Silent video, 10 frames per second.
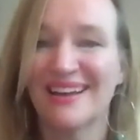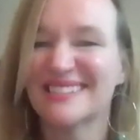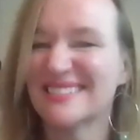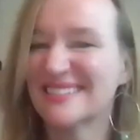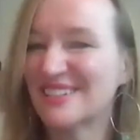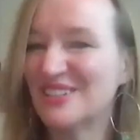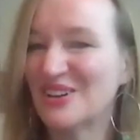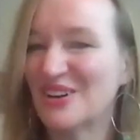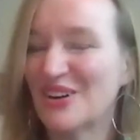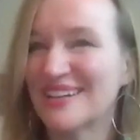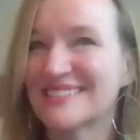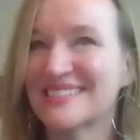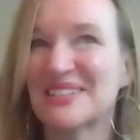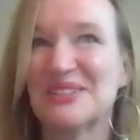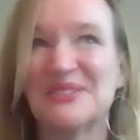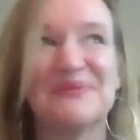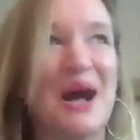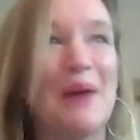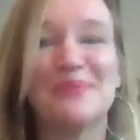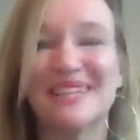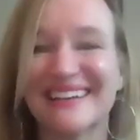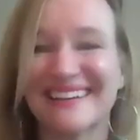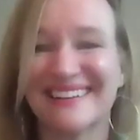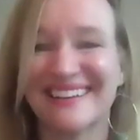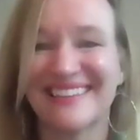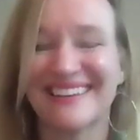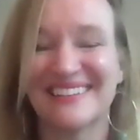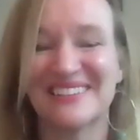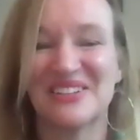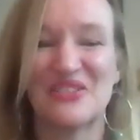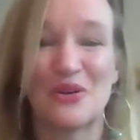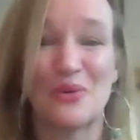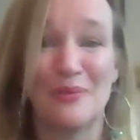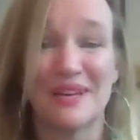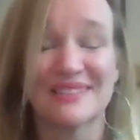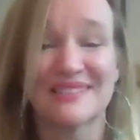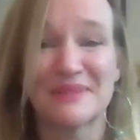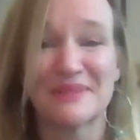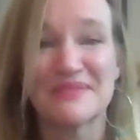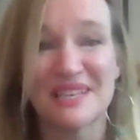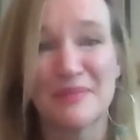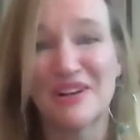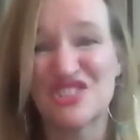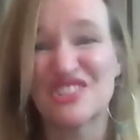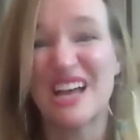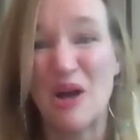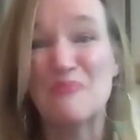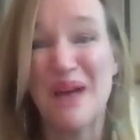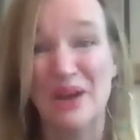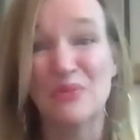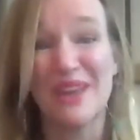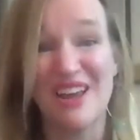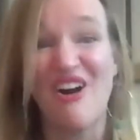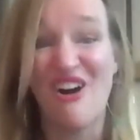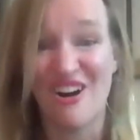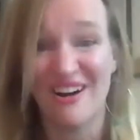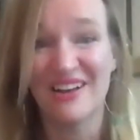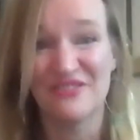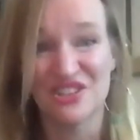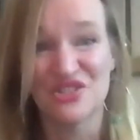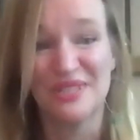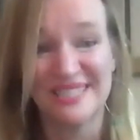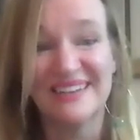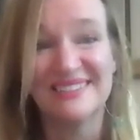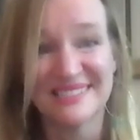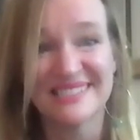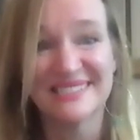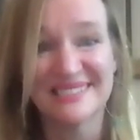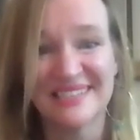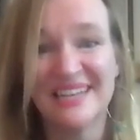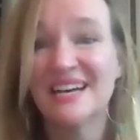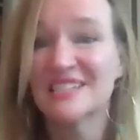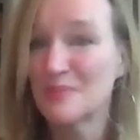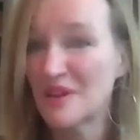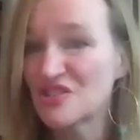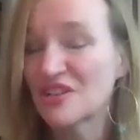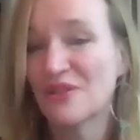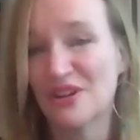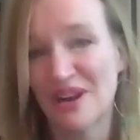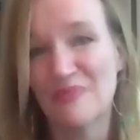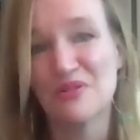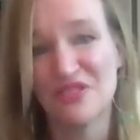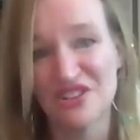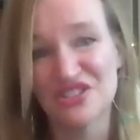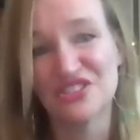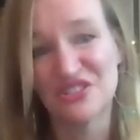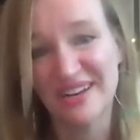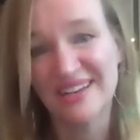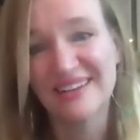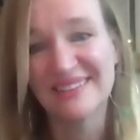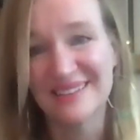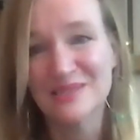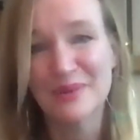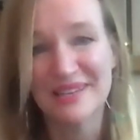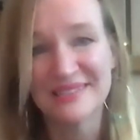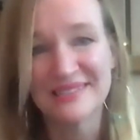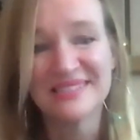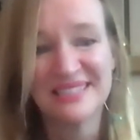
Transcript: And it's a little humbling, and I think a little overwhelming to sometimes think about just how bad we are at visual analysis, especially if we don't have professional training in that space.